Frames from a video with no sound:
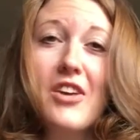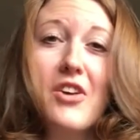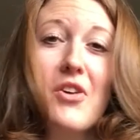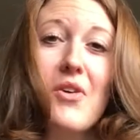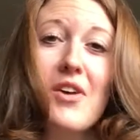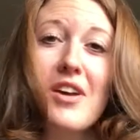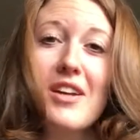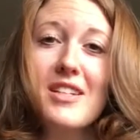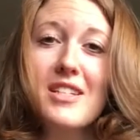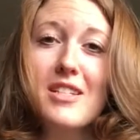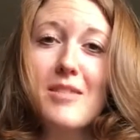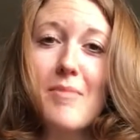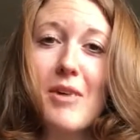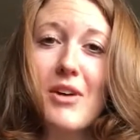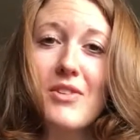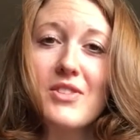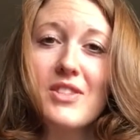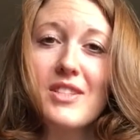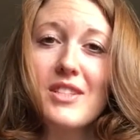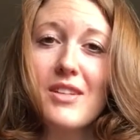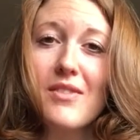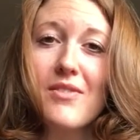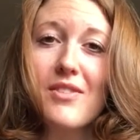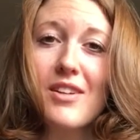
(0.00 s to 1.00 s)
going into the
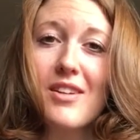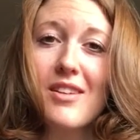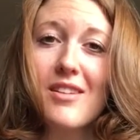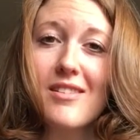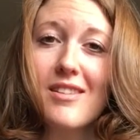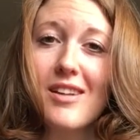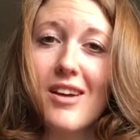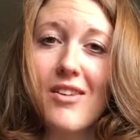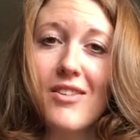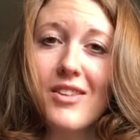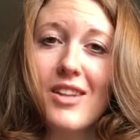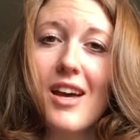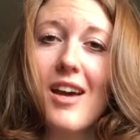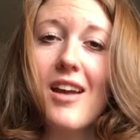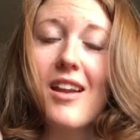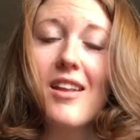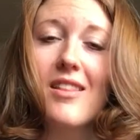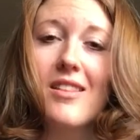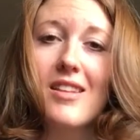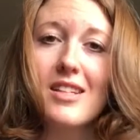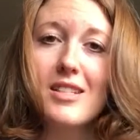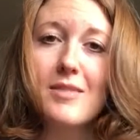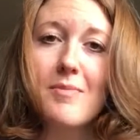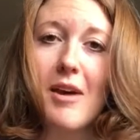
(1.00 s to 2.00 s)
mountains every now and then
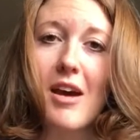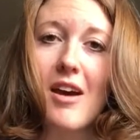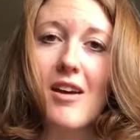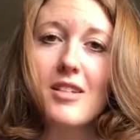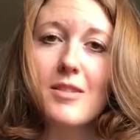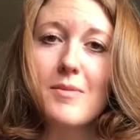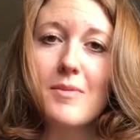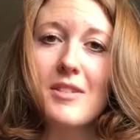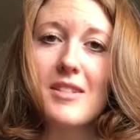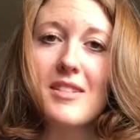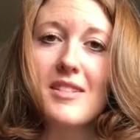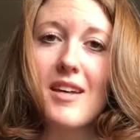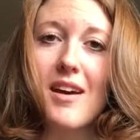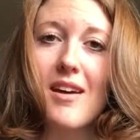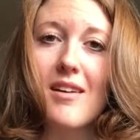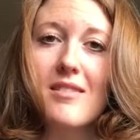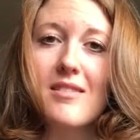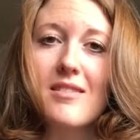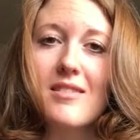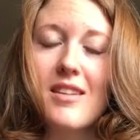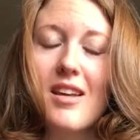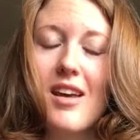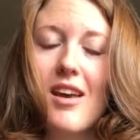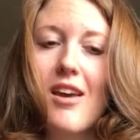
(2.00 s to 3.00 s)
and things my husband
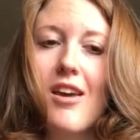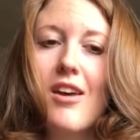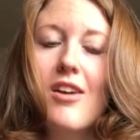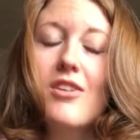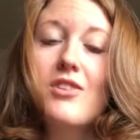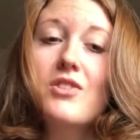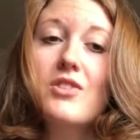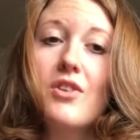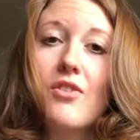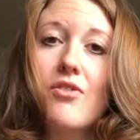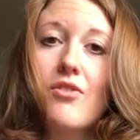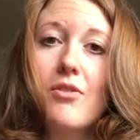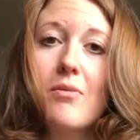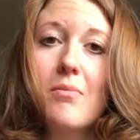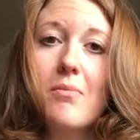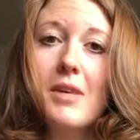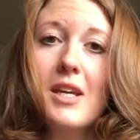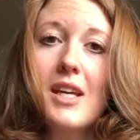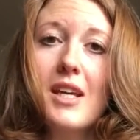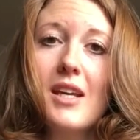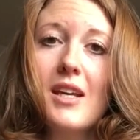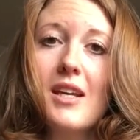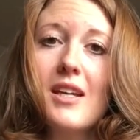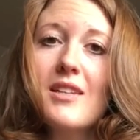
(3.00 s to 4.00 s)
says. So for
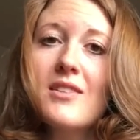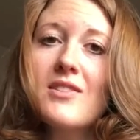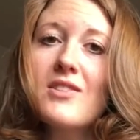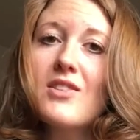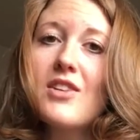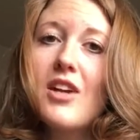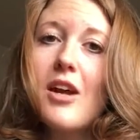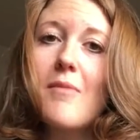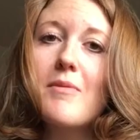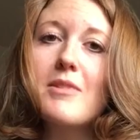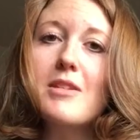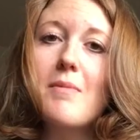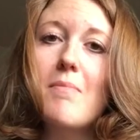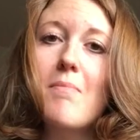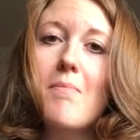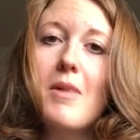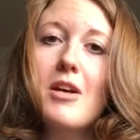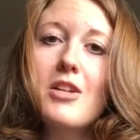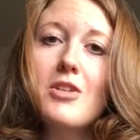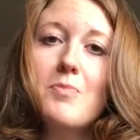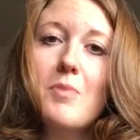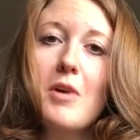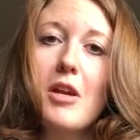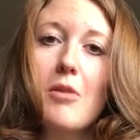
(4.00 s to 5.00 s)
me, Instagram is a
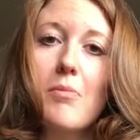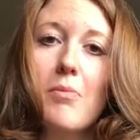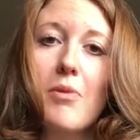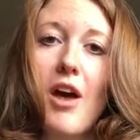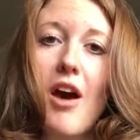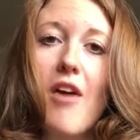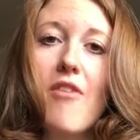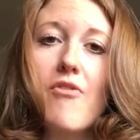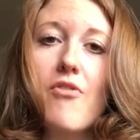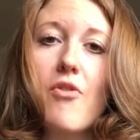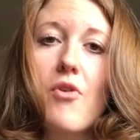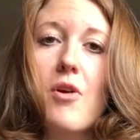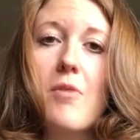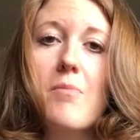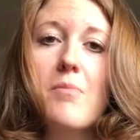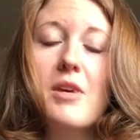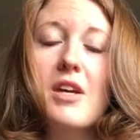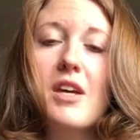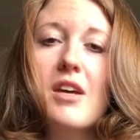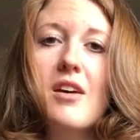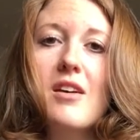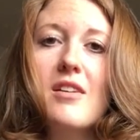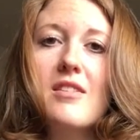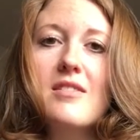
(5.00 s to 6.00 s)
much better platform
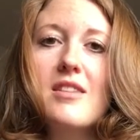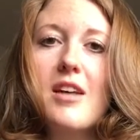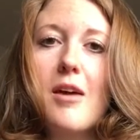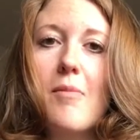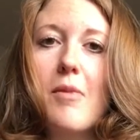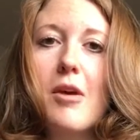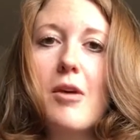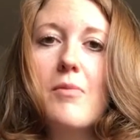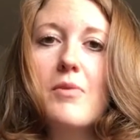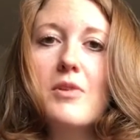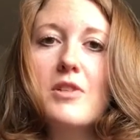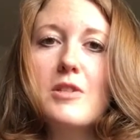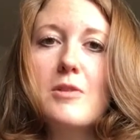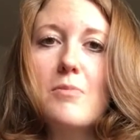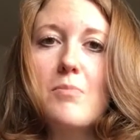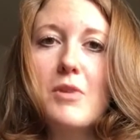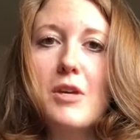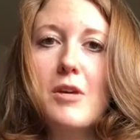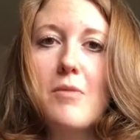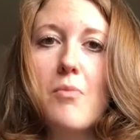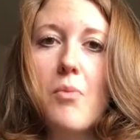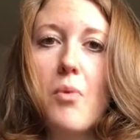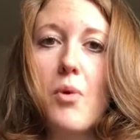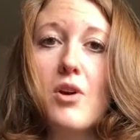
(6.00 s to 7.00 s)
because I'm able to
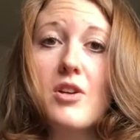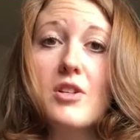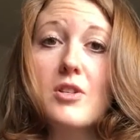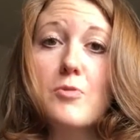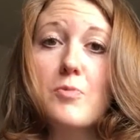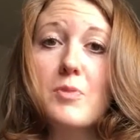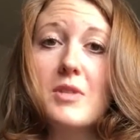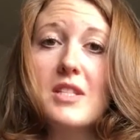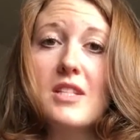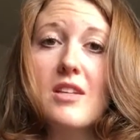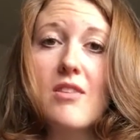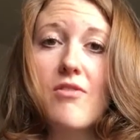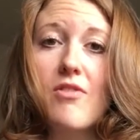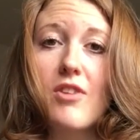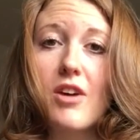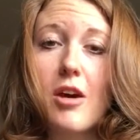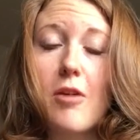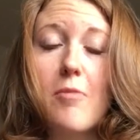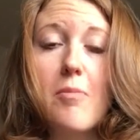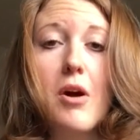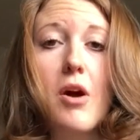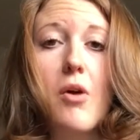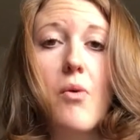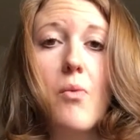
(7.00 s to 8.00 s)
be more specific
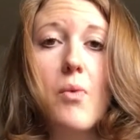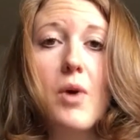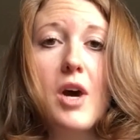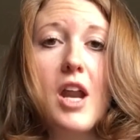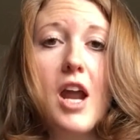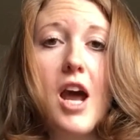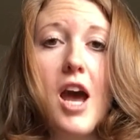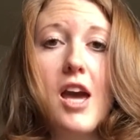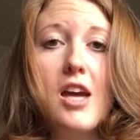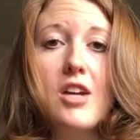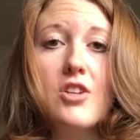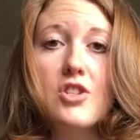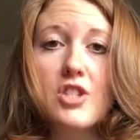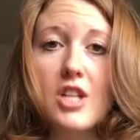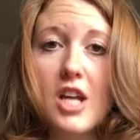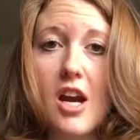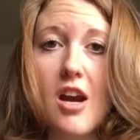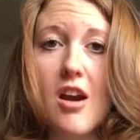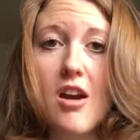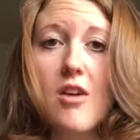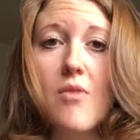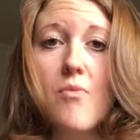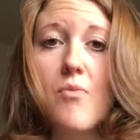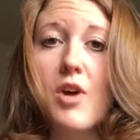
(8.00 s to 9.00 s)
about what I
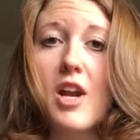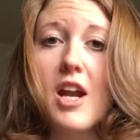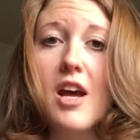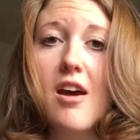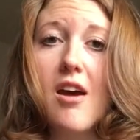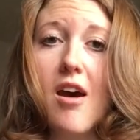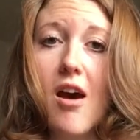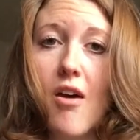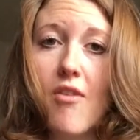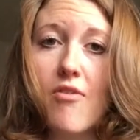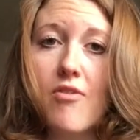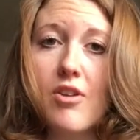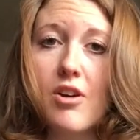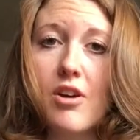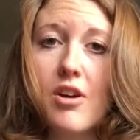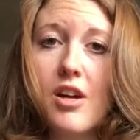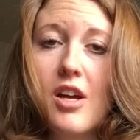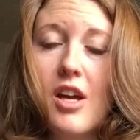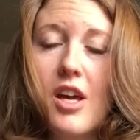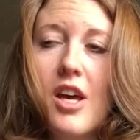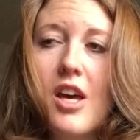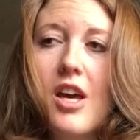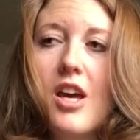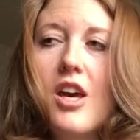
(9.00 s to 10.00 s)
share and what I offer.
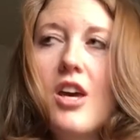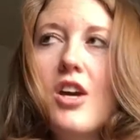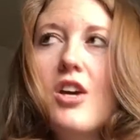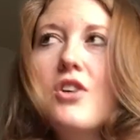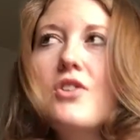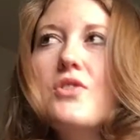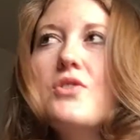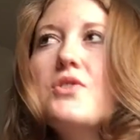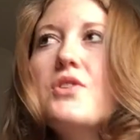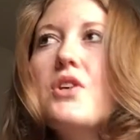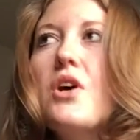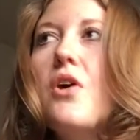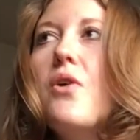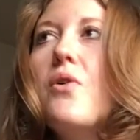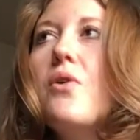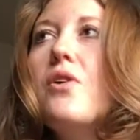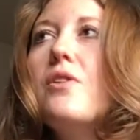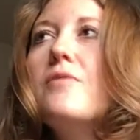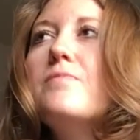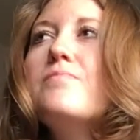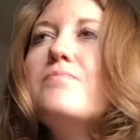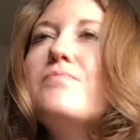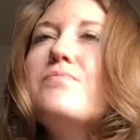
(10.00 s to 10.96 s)
So